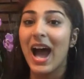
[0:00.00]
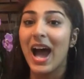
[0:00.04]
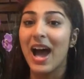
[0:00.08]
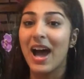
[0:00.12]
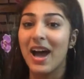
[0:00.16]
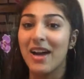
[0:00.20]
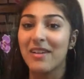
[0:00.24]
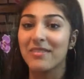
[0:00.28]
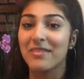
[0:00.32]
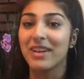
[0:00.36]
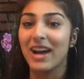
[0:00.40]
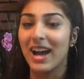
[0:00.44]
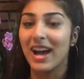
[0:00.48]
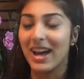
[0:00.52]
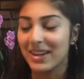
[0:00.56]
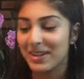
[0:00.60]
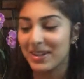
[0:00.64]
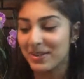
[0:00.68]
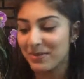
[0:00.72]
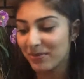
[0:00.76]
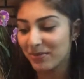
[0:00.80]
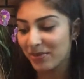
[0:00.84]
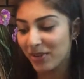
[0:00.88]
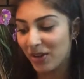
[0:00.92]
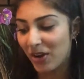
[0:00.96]
We have had
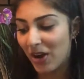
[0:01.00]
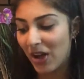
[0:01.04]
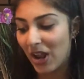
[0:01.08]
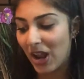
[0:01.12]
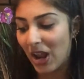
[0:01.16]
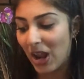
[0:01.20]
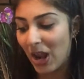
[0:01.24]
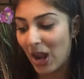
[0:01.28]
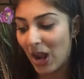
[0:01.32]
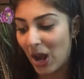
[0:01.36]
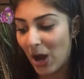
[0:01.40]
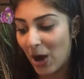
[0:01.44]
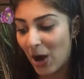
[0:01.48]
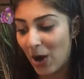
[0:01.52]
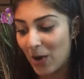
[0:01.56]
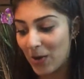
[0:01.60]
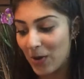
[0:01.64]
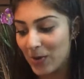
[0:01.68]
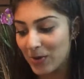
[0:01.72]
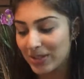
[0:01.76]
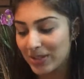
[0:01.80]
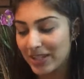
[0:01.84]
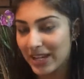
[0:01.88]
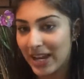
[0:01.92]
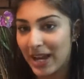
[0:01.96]
him for a
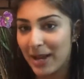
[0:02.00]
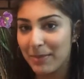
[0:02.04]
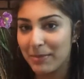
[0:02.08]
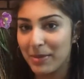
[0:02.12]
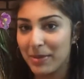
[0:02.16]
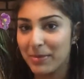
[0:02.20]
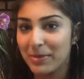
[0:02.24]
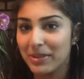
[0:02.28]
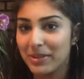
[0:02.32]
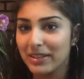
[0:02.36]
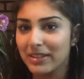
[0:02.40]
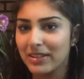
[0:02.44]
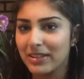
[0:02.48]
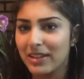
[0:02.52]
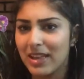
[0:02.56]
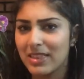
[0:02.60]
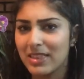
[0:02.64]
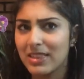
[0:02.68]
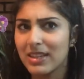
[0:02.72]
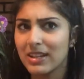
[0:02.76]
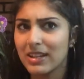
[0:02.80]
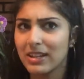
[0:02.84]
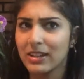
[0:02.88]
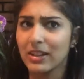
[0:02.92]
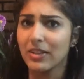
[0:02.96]
long time, maybe I
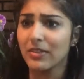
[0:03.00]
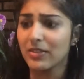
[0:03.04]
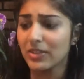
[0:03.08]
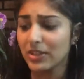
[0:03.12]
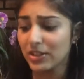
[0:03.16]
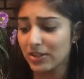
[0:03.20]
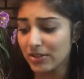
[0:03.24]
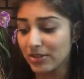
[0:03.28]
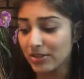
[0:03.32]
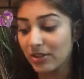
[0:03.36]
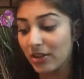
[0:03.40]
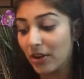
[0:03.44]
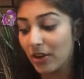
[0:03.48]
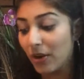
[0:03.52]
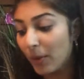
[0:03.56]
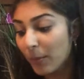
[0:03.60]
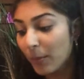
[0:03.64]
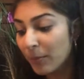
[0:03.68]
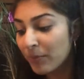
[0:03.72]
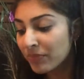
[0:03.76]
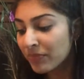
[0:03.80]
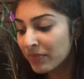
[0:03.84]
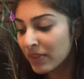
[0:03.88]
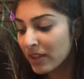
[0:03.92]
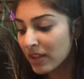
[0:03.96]
think 11 years ago.
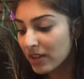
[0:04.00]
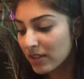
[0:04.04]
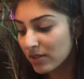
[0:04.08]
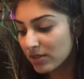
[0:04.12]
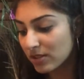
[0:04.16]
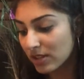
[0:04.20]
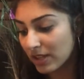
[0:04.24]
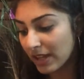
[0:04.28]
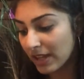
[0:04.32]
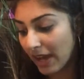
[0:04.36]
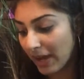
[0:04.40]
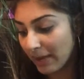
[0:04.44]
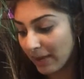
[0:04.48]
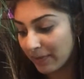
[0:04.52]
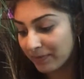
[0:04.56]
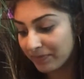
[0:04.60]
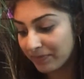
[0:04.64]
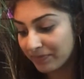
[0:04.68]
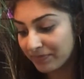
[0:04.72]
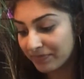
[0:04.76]
So yeah.